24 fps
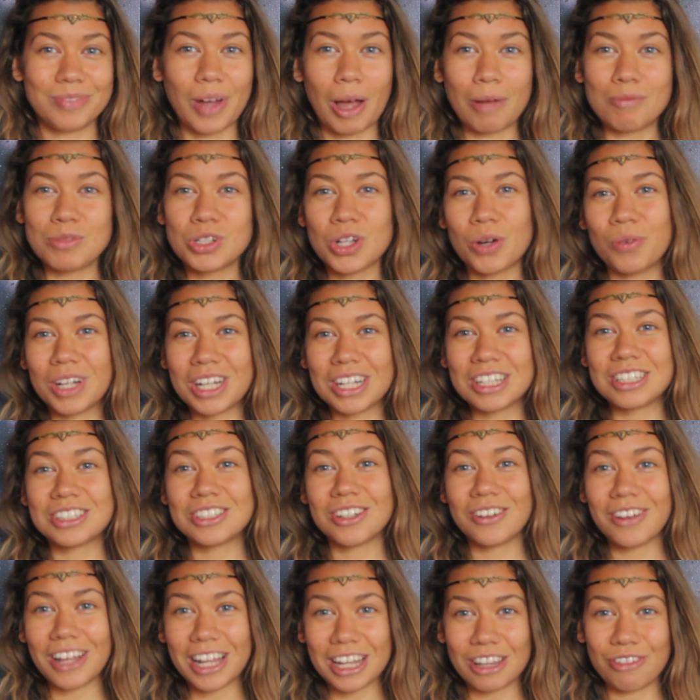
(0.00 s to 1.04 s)
I'm sure we could
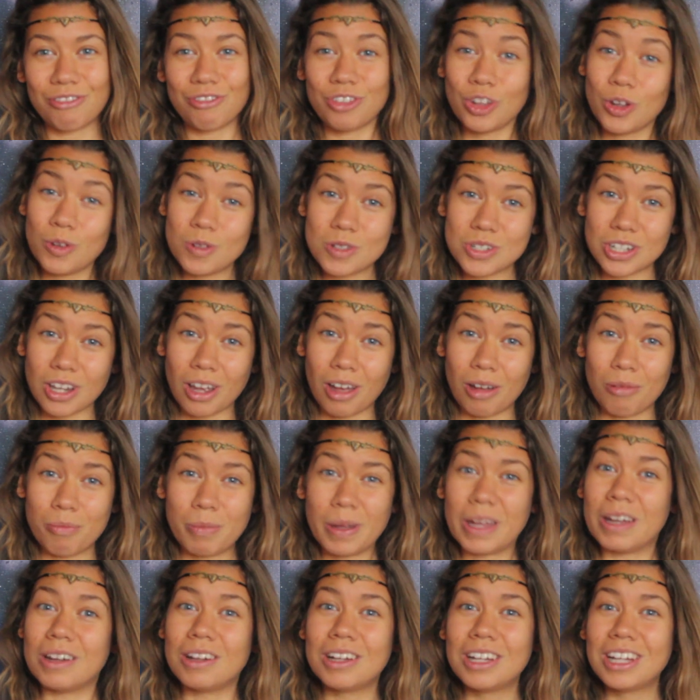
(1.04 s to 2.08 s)
do it in the future,
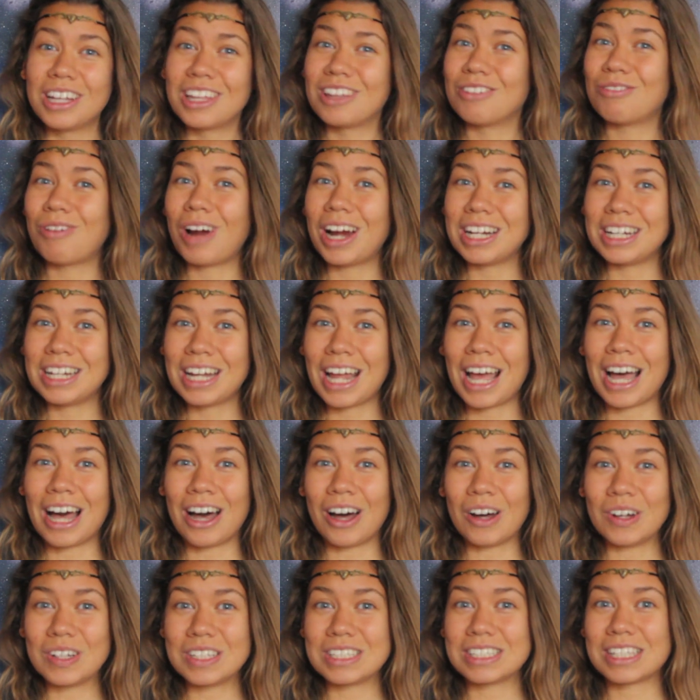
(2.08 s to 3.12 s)
but right
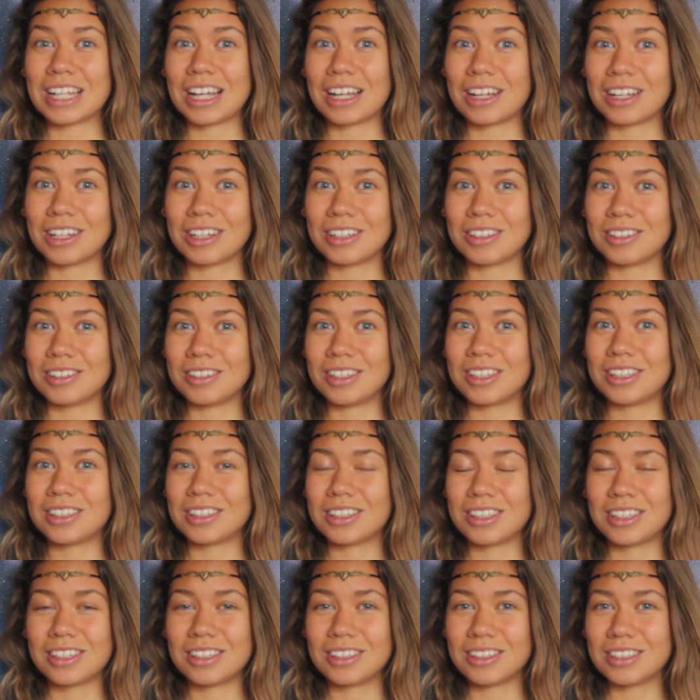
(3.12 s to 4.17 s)
now is like,
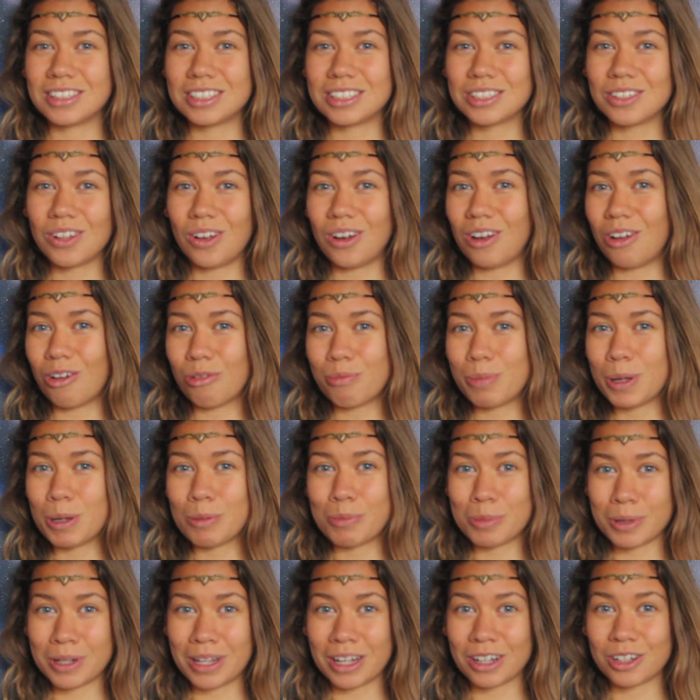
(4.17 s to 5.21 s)
there's not a lot of
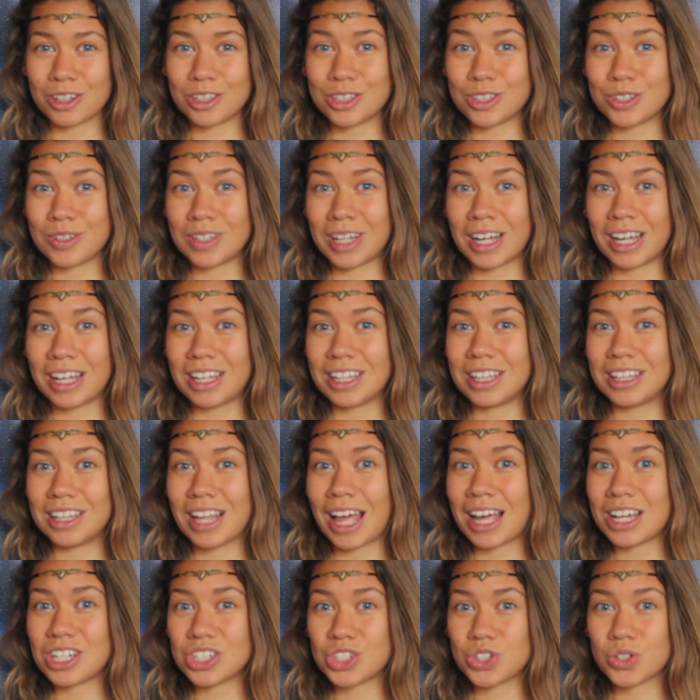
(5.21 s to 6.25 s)
people that could do that in
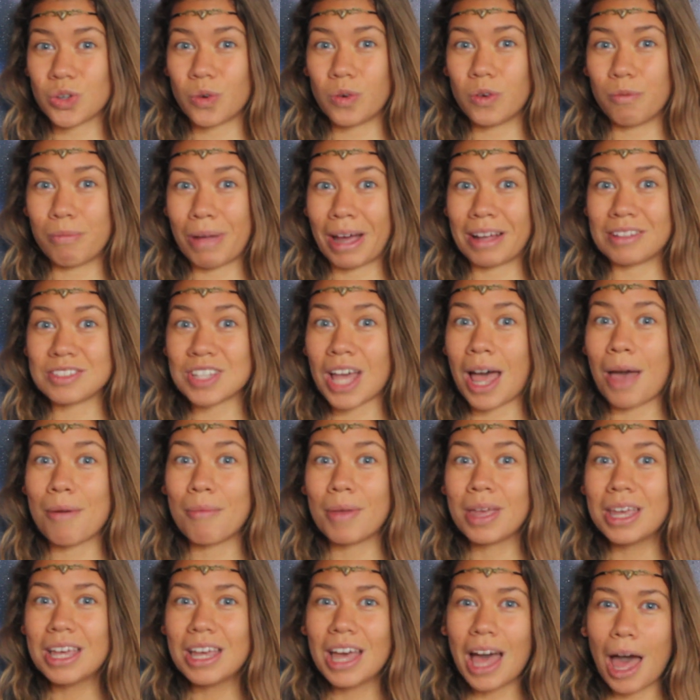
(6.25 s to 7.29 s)
that short amount of
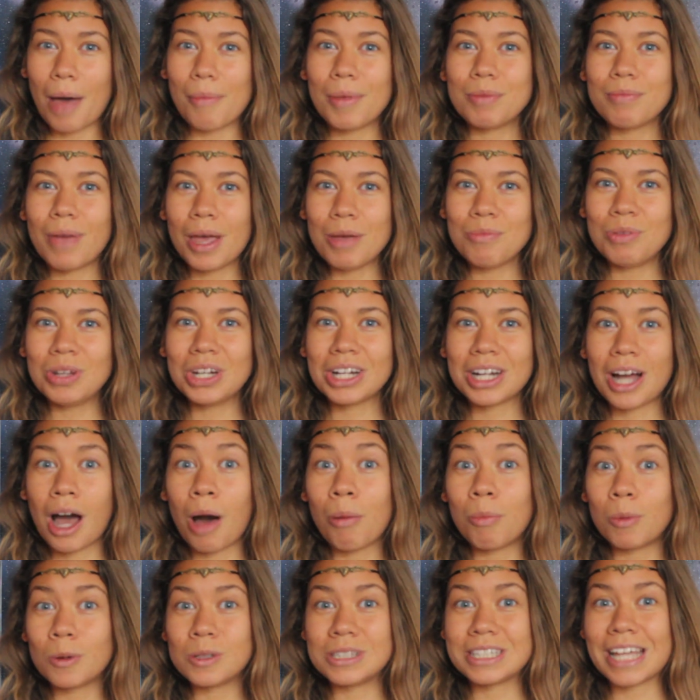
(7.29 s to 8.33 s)
time. I mean, maybe in a
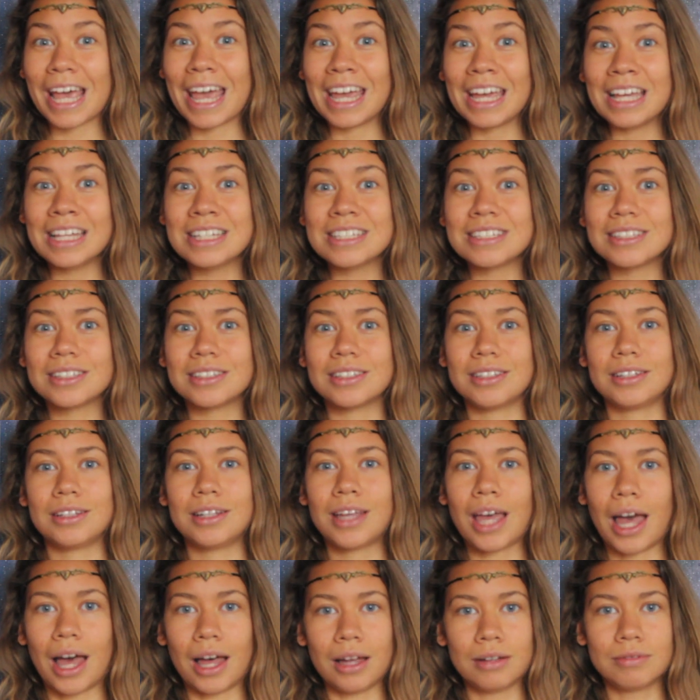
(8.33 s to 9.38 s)
couple of days,
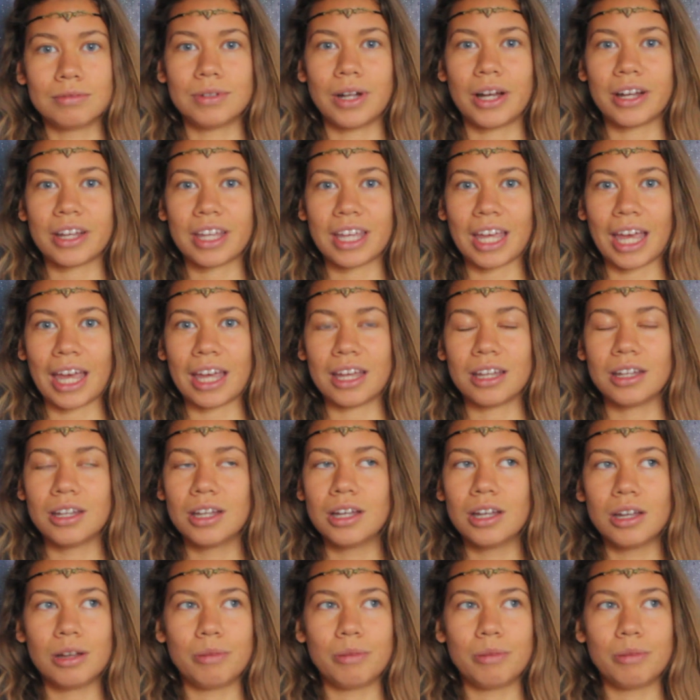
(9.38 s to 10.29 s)
yeah, okay.